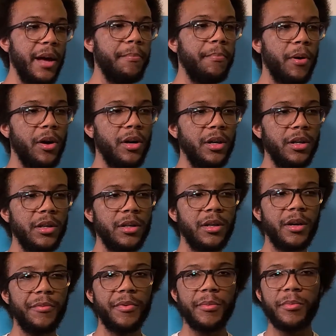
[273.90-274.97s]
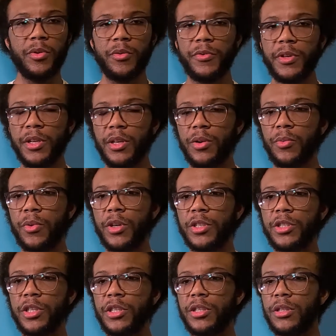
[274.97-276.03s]
part of the movie where
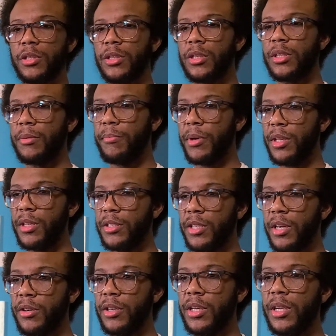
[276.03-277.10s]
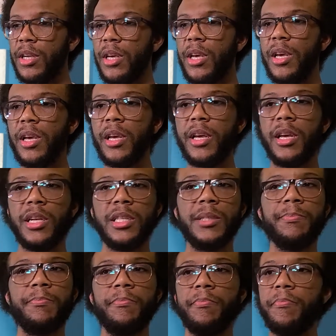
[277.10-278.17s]
it's just the military is
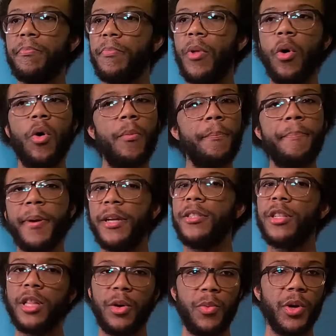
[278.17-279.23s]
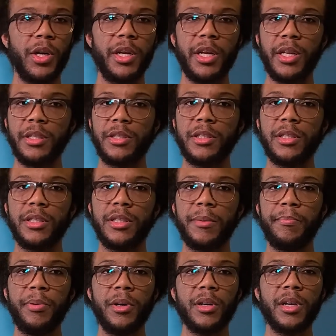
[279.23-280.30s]
basically where it ends. The
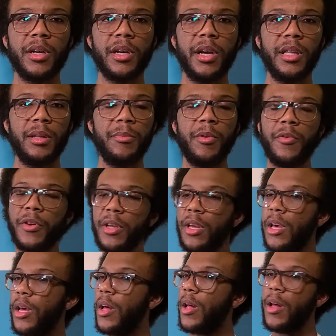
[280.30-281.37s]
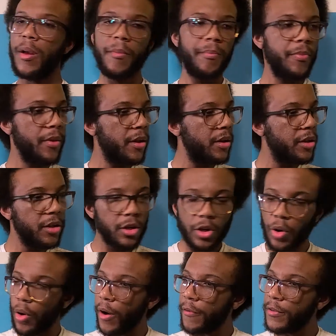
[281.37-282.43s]
book and the movie
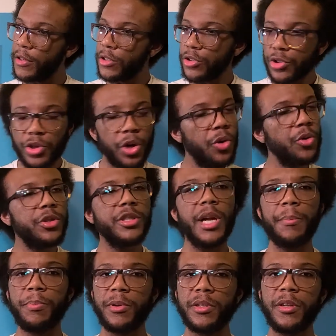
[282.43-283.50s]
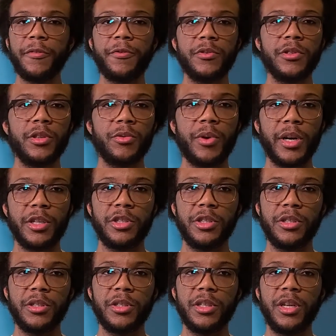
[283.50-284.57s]
go off in two separate different
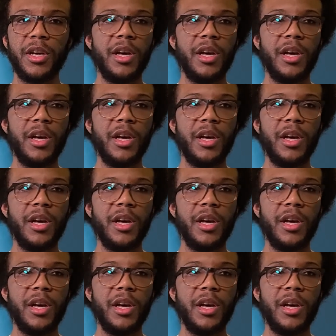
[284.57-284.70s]
directions.